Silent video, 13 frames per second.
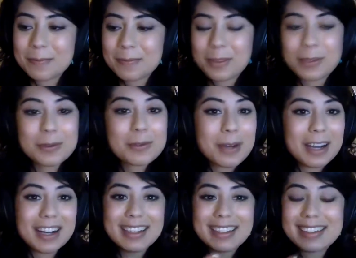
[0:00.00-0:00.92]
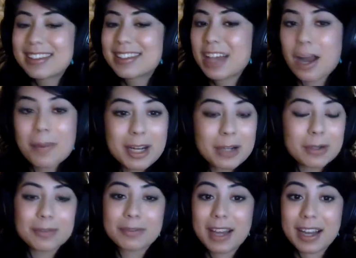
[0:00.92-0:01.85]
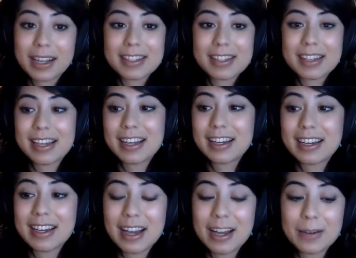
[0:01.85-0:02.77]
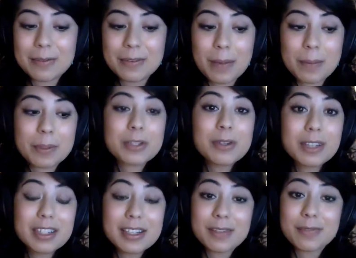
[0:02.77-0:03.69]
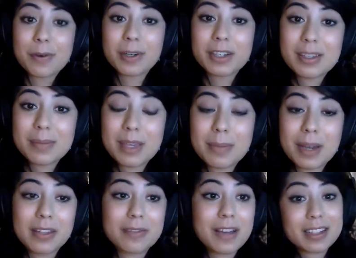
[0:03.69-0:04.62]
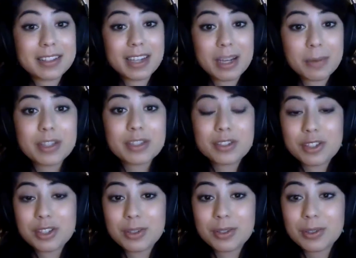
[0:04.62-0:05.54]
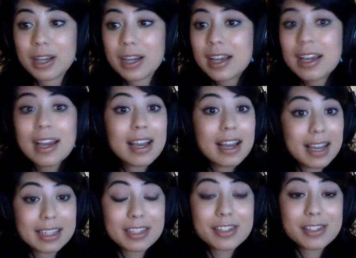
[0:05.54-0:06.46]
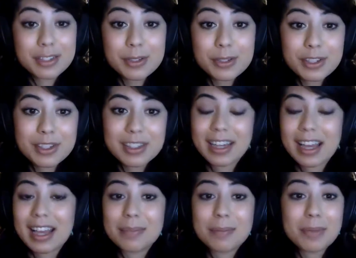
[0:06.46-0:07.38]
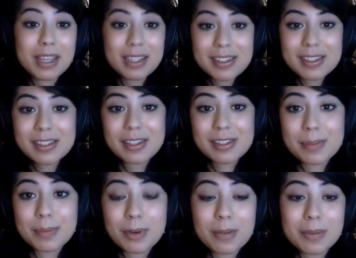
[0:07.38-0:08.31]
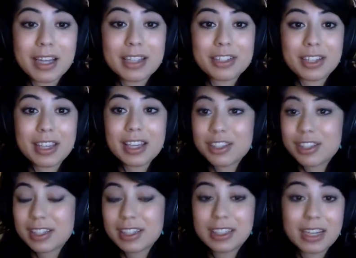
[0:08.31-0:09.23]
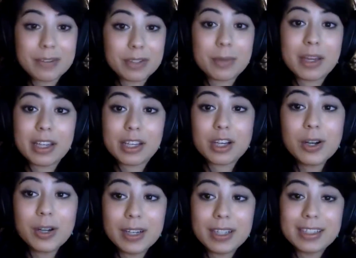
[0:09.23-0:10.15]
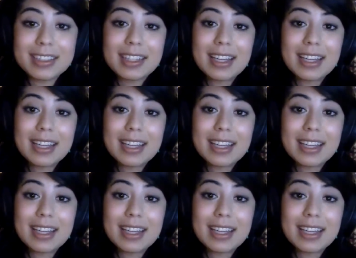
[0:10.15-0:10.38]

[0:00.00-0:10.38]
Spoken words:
Through a domino effect of opportunities afforded to me by the fact that I went to an institution that had means to support my education in every way it could,